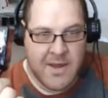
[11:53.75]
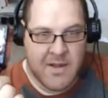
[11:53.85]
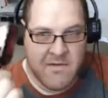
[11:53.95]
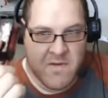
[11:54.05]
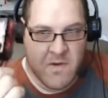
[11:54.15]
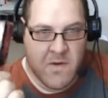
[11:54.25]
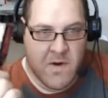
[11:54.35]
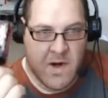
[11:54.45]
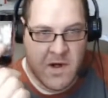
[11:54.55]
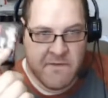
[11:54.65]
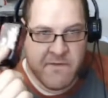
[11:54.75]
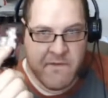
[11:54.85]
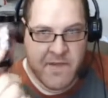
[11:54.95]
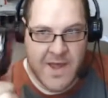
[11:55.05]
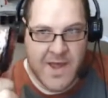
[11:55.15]
And so off
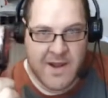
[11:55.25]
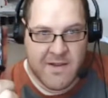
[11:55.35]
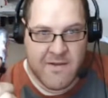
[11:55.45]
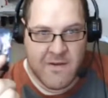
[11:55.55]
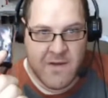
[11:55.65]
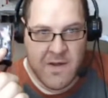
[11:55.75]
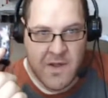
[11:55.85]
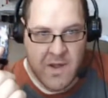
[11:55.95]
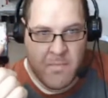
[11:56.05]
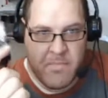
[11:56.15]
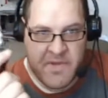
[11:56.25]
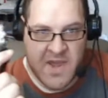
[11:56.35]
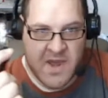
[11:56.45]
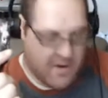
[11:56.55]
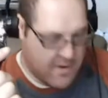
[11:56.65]
of that,
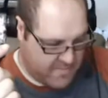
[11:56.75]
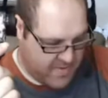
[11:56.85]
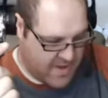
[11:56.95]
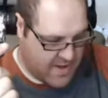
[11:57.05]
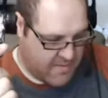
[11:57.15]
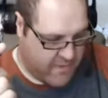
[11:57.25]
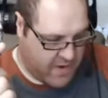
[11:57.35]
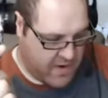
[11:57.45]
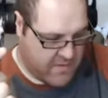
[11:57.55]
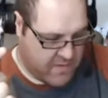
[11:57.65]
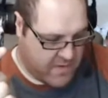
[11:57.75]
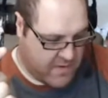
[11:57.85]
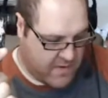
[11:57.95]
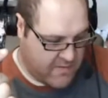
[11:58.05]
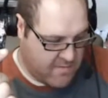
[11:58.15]
peak RPM for each one
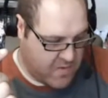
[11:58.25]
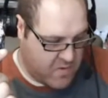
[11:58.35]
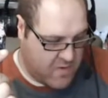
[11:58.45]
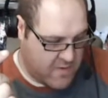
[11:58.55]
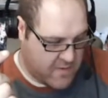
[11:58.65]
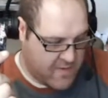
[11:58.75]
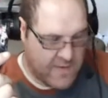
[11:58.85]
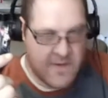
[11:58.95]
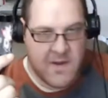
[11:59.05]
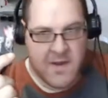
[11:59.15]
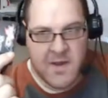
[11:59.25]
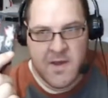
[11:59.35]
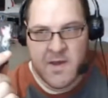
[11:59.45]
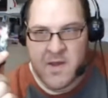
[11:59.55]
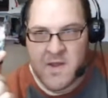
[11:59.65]
of these motors
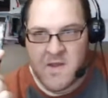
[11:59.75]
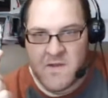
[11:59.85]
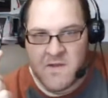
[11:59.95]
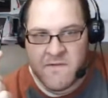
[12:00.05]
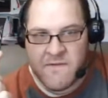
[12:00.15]
is